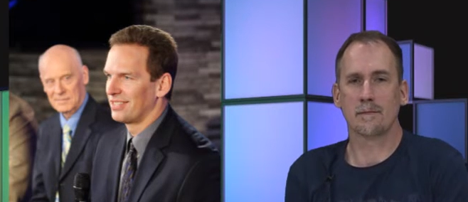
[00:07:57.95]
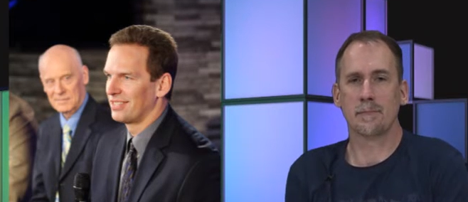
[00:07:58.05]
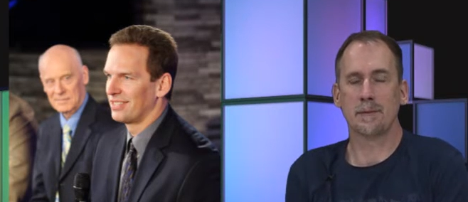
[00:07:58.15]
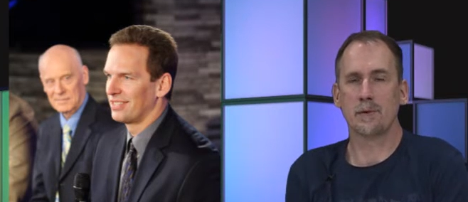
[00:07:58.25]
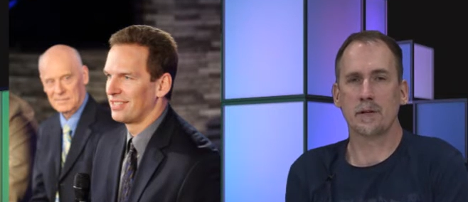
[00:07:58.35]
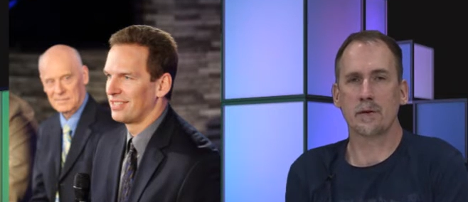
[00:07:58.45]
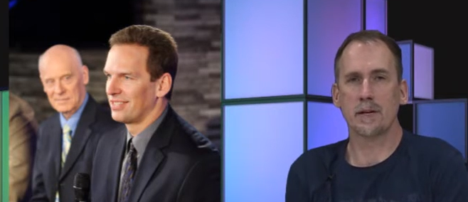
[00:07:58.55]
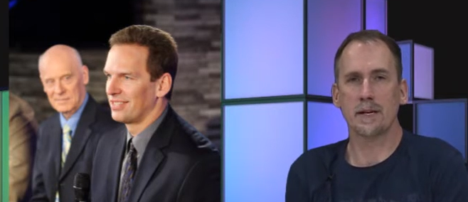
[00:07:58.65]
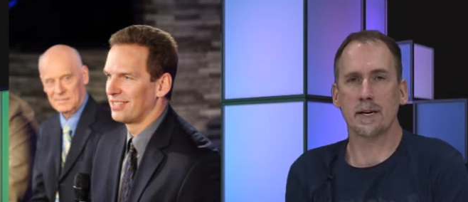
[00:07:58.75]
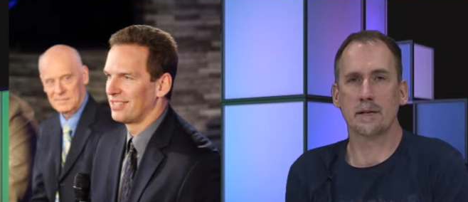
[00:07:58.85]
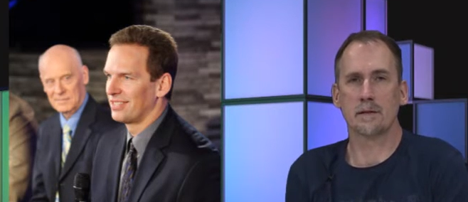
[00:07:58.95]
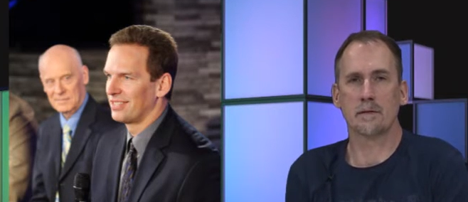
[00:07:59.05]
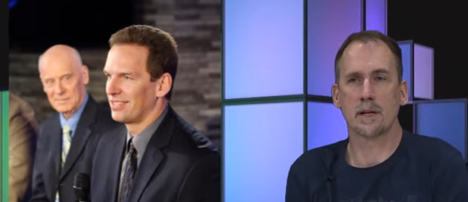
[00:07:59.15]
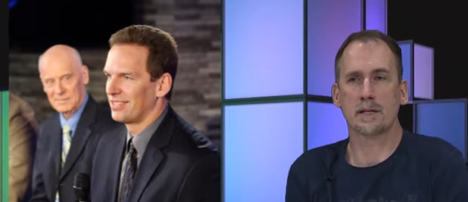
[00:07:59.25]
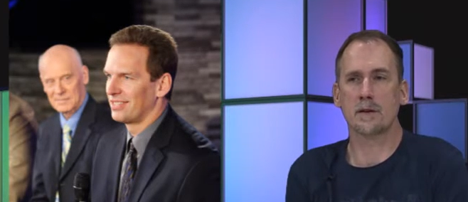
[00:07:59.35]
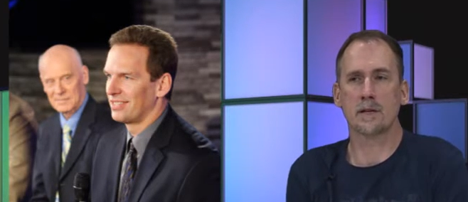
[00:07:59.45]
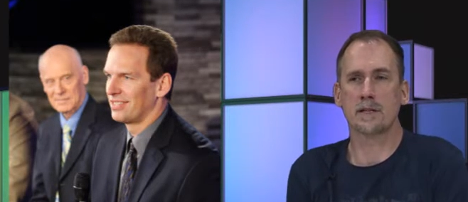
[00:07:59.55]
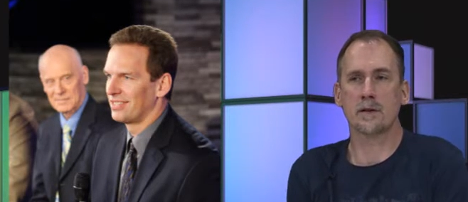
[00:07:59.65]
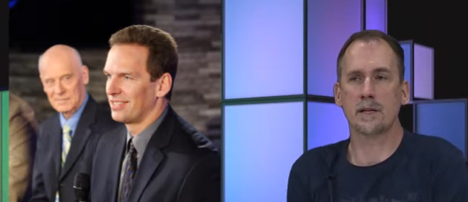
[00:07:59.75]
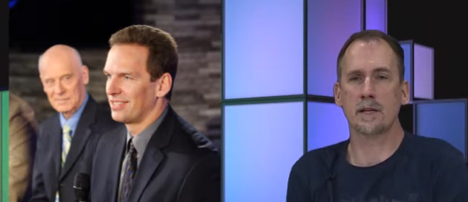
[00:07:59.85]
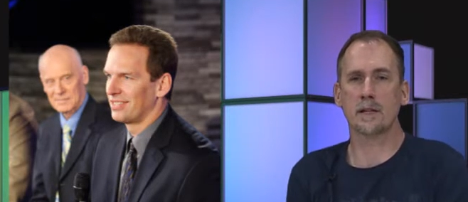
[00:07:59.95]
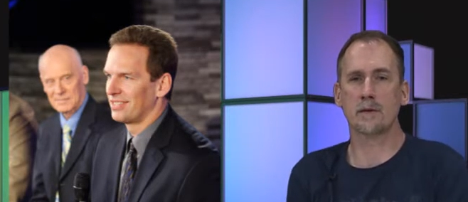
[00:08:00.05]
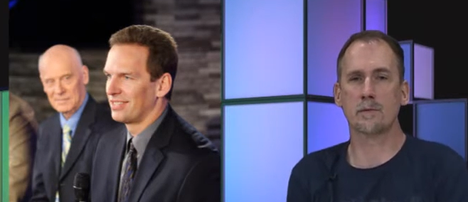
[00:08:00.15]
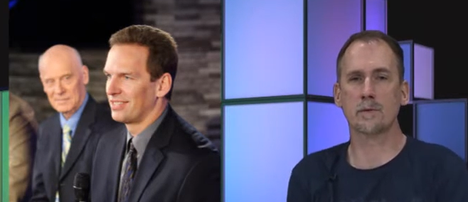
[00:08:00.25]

Speaker 1: people agree on. It's it's only the